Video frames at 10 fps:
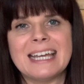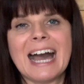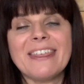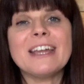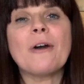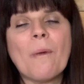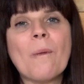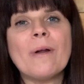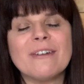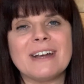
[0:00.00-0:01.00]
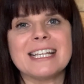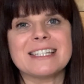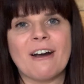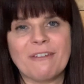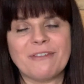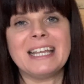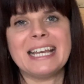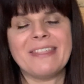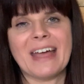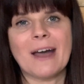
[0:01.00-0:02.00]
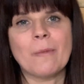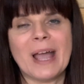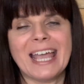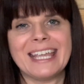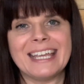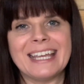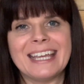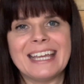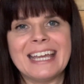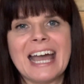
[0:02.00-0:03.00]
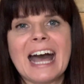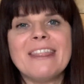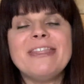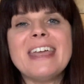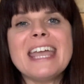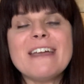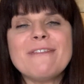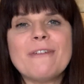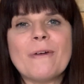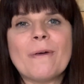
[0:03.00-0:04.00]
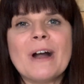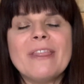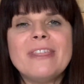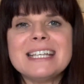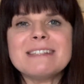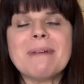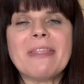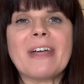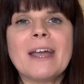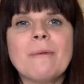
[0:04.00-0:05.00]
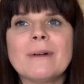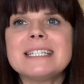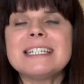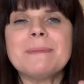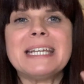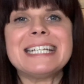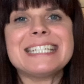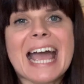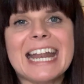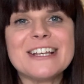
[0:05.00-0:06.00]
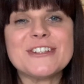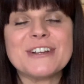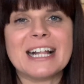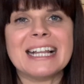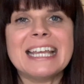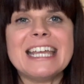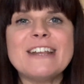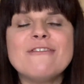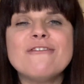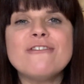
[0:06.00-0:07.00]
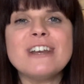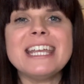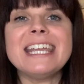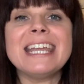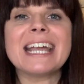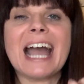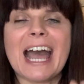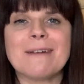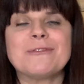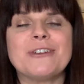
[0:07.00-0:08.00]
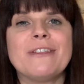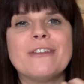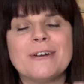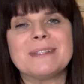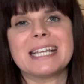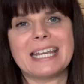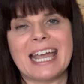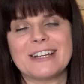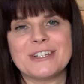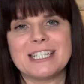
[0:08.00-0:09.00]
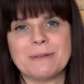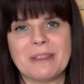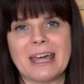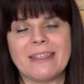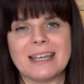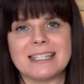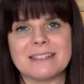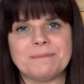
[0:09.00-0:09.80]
I think all of us are feeling that way. And therefore, this month, I wanted to be intentional in recapturing those connections with others.